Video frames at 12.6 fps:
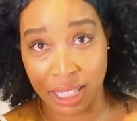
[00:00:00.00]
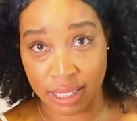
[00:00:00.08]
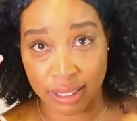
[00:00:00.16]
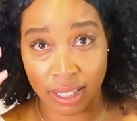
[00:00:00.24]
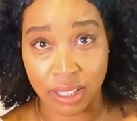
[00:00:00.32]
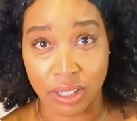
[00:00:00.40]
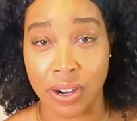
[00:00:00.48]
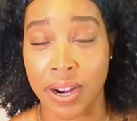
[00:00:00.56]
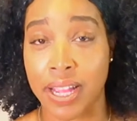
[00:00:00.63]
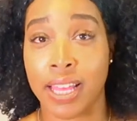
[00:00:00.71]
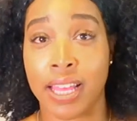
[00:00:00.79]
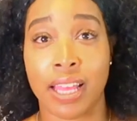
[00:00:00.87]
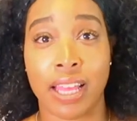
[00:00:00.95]
Let's clear our
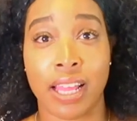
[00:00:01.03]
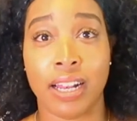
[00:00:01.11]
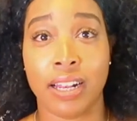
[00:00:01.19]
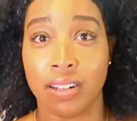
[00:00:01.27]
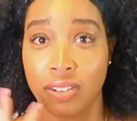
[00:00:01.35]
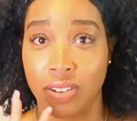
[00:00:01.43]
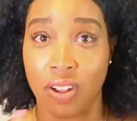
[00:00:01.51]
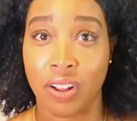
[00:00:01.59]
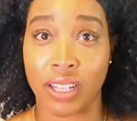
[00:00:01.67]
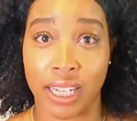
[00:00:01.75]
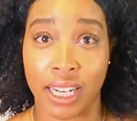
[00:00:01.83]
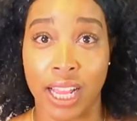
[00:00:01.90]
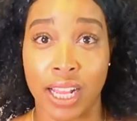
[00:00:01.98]
head,
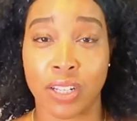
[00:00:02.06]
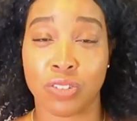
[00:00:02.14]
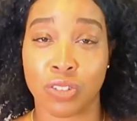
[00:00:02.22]
all of that.